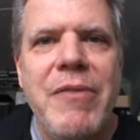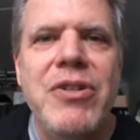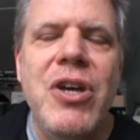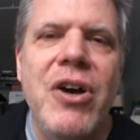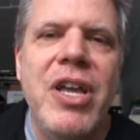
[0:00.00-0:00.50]
if
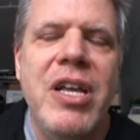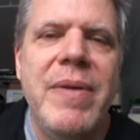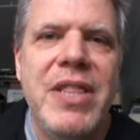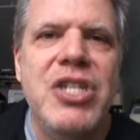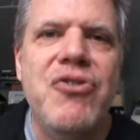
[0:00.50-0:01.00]
we're talking
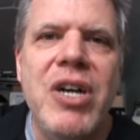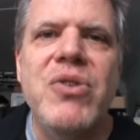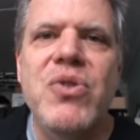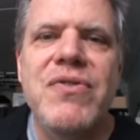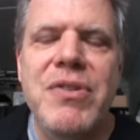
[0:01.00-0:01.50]
about the
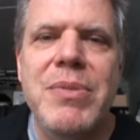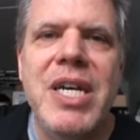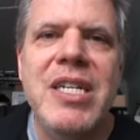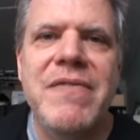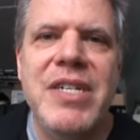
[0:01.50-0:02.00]
structure of
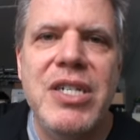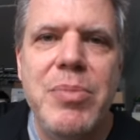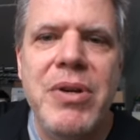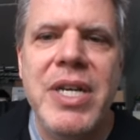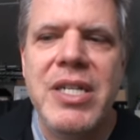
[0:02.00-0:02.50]
subjective
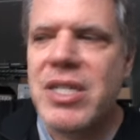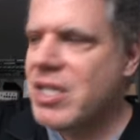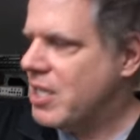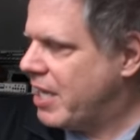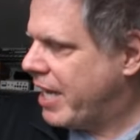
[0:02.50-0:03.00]

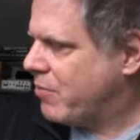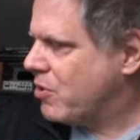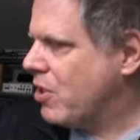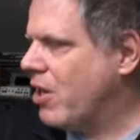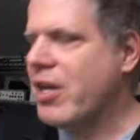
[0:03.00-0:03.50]
experience and
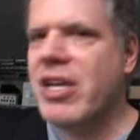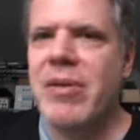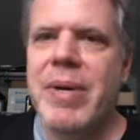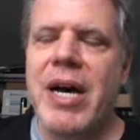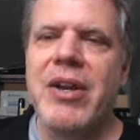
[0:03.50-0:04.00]
we're
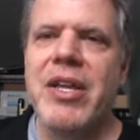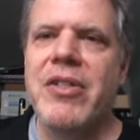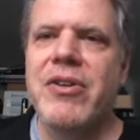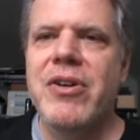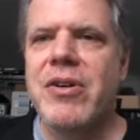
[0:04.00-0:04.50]
talking about
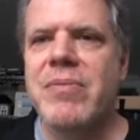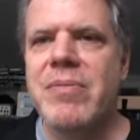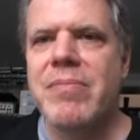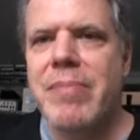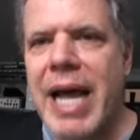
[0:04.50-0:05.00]
either
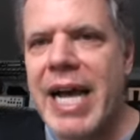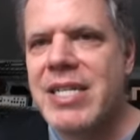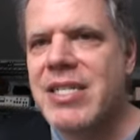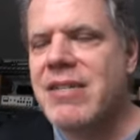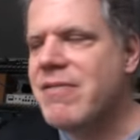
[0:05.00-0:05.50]

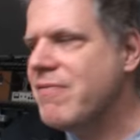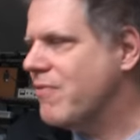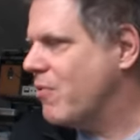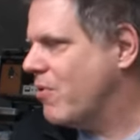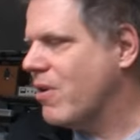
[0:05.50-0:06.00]

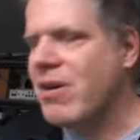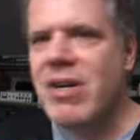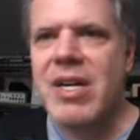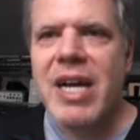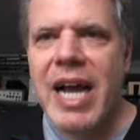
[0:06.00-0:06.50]
passive
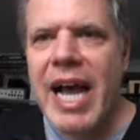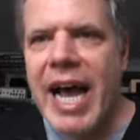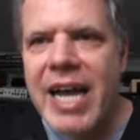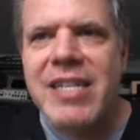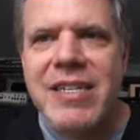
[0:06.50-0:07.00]
or
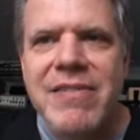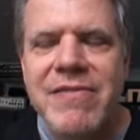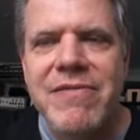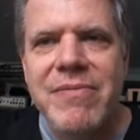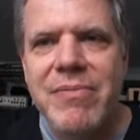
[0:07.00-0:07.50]

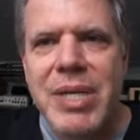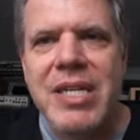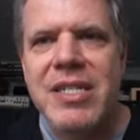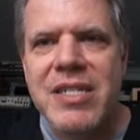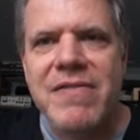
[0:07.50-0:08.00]
active
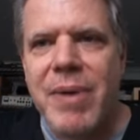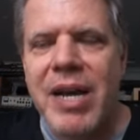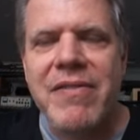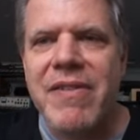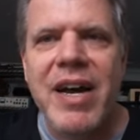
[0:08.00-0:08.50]
means of
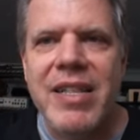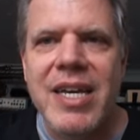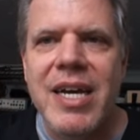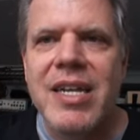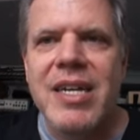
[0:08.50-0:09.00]
modifying
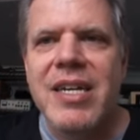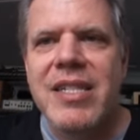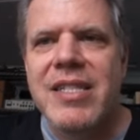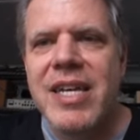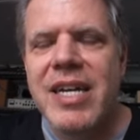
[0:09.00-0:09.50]
that,
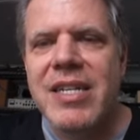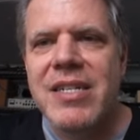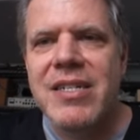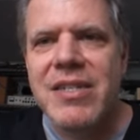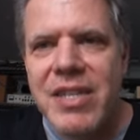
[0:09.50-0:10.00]

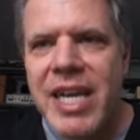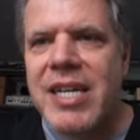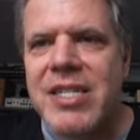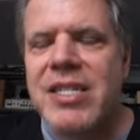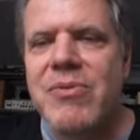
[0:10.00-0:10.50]
then
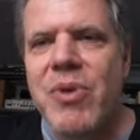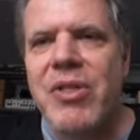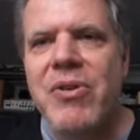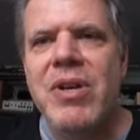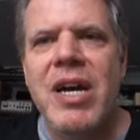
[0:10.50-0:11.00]
yes,
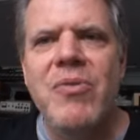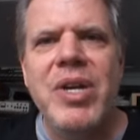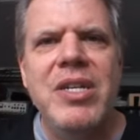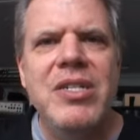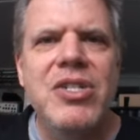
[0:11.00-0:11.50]
whether or not
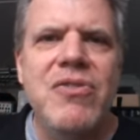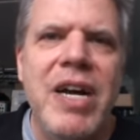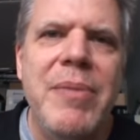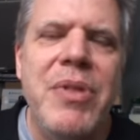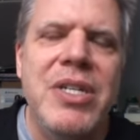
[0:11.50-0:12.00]
we can
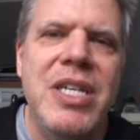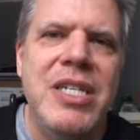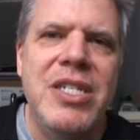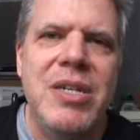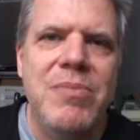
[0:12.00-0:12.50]
describe these
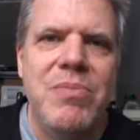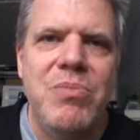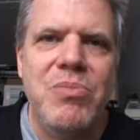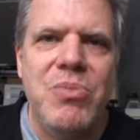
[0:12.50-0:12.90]
in some